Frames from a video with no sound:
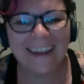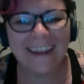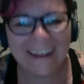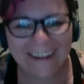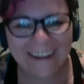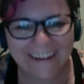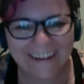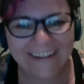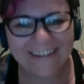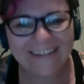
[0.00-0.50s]

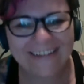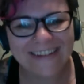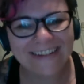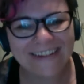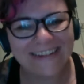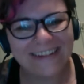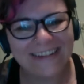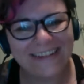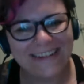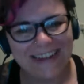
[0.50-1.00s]
is
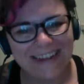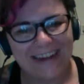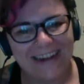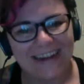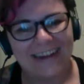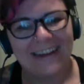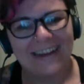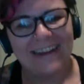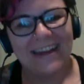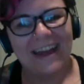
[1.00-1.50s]

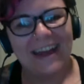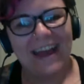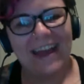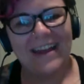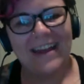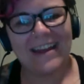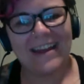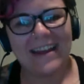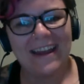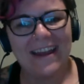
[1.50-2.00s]
data
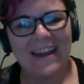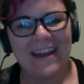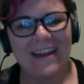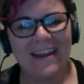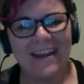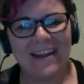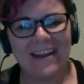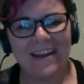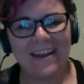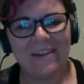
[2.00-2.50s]
and
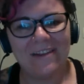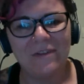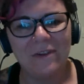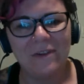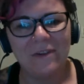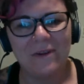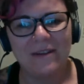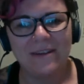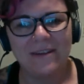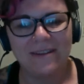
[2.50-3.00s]
can
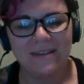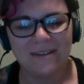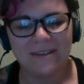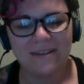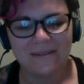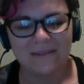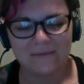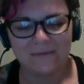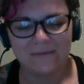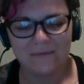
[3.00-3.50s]

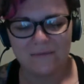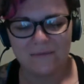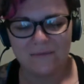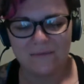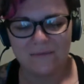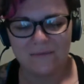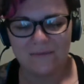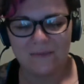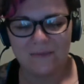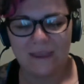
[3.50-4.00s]
influence
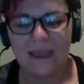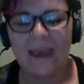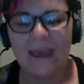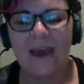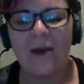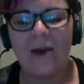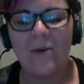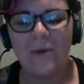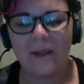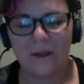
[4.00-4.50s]

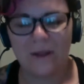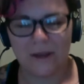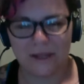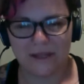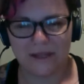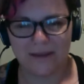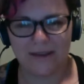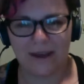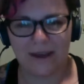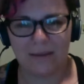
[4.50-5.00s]
how we look
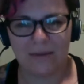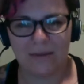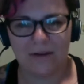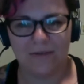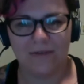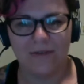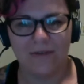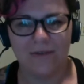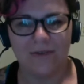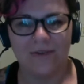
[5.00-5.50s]
at the topic
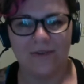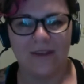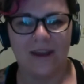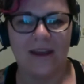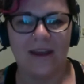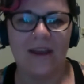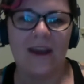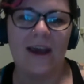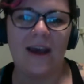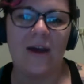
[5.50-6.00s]
of
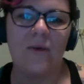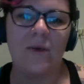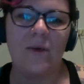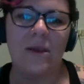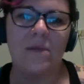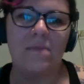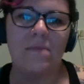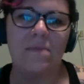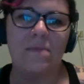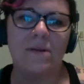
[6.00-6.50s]
suicide, how
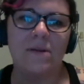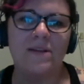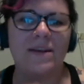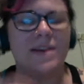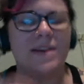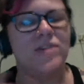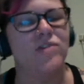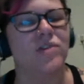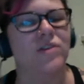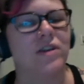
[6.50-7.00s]
we
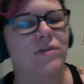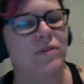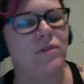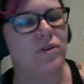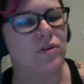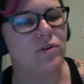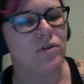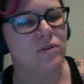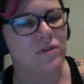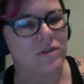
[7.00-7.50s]
potentially
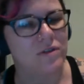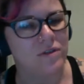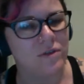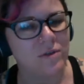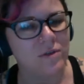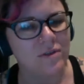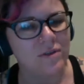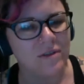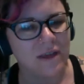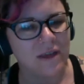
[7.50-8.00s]
reduce the
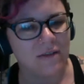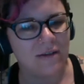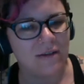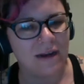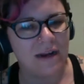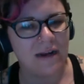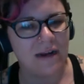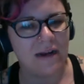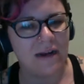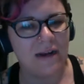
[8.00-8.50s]
suicide rate.